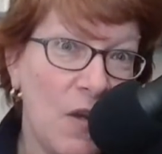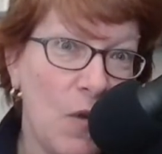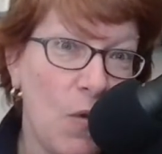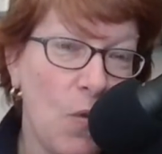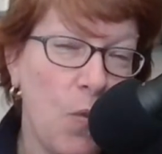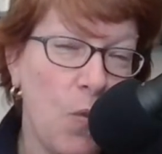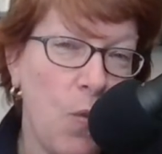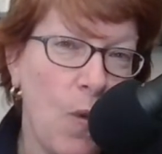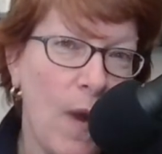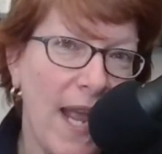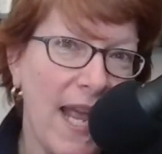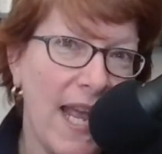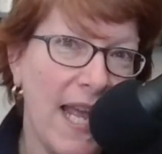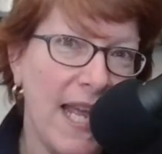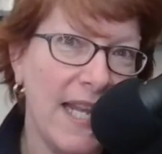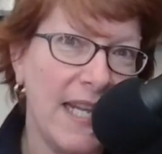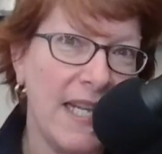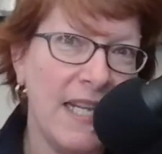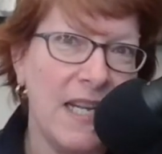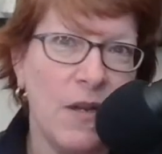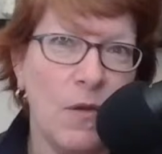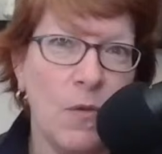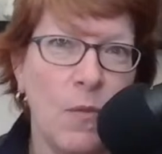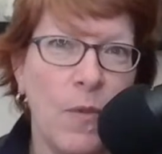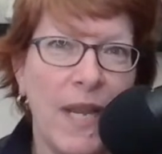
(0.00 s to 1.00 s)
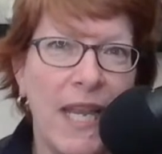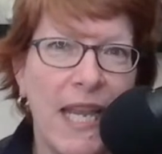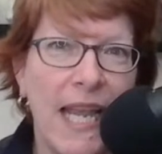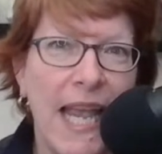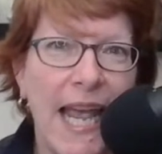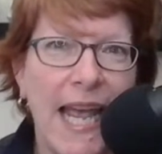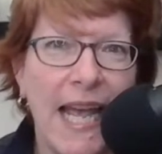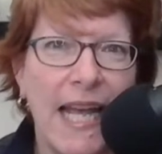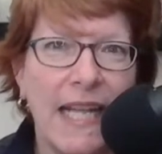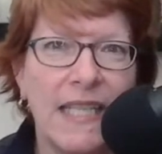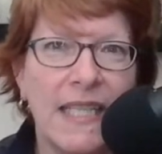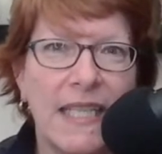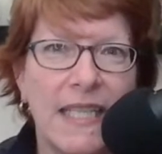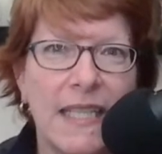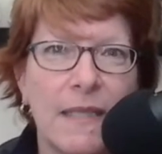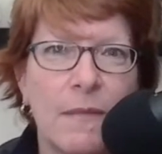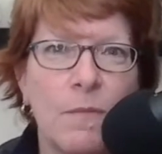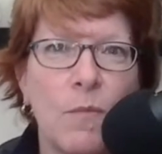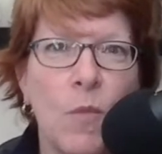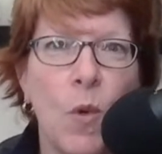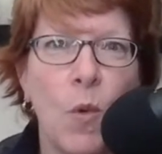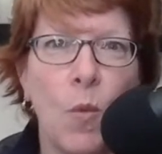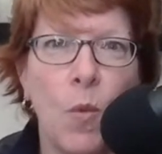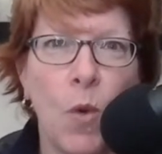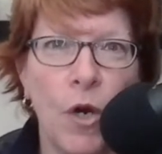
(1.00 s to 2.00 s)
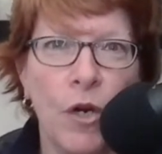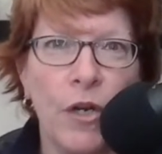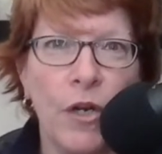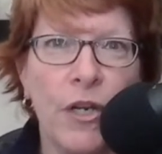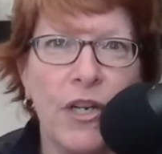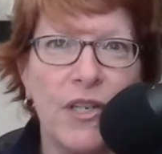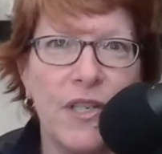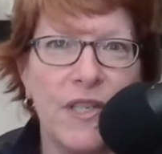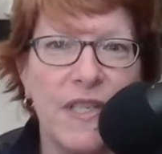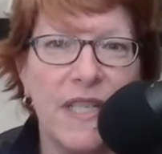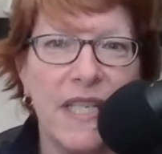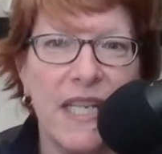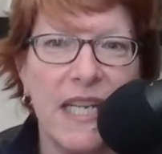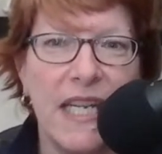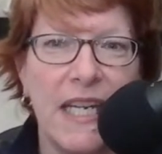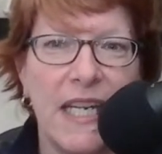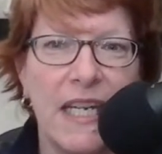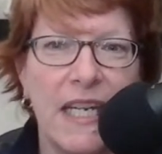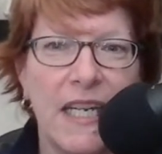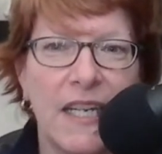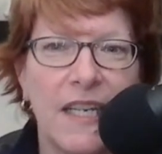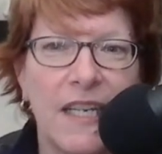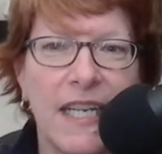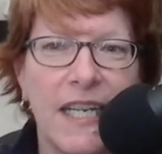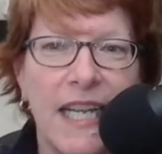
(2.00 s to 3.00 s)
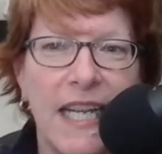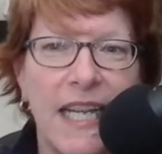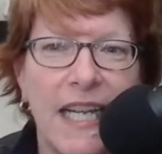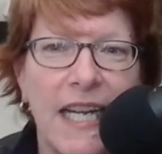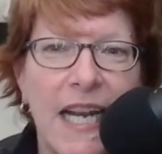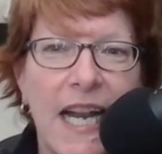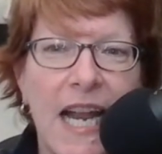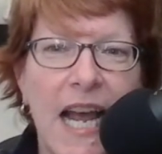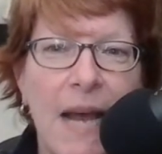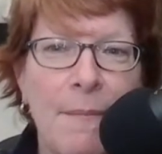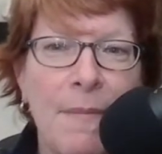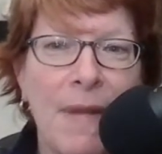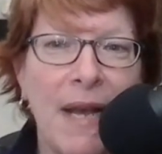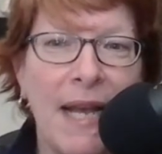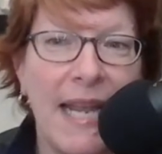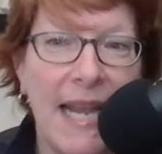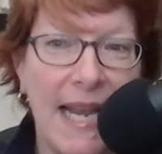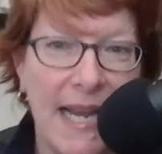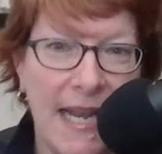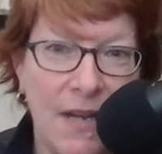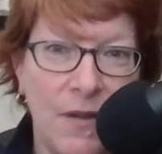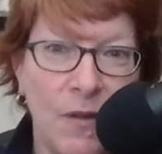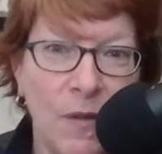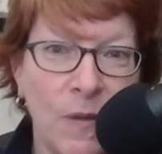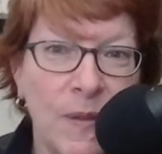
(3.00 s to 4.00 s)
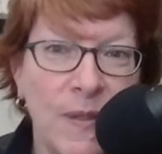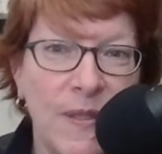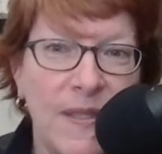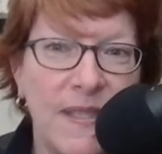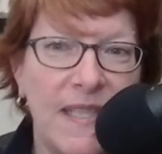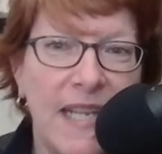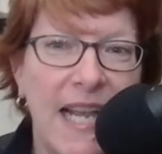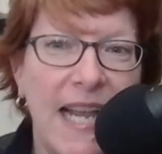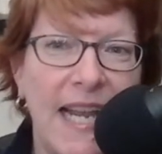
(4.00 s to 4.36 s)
when we had some workers here in my house.